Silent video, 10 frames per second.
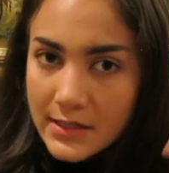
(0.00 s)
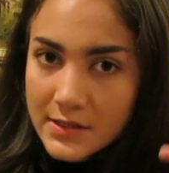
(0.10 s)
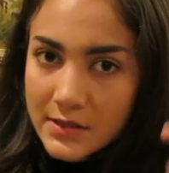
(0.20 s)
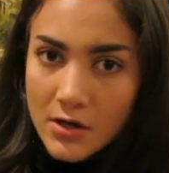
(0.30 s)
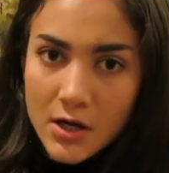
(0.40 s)
act
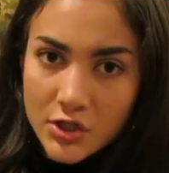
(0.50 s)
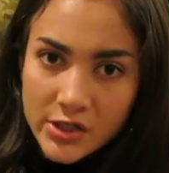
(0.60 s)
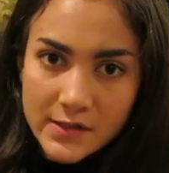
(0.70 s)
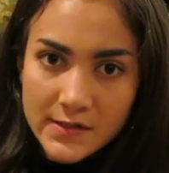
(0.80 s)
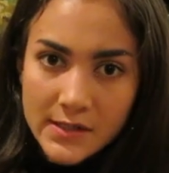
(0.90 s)
as a
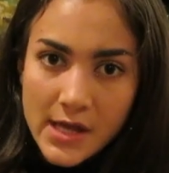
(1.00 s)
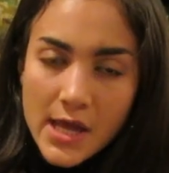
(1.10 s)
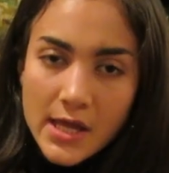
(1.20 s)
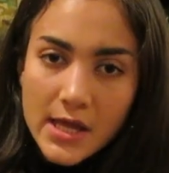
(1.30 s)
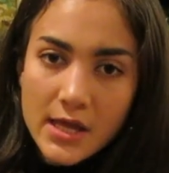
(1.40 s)
conscience
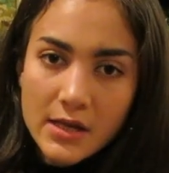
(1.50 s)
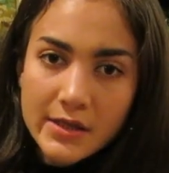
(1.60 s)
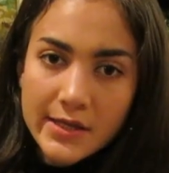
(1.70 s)
in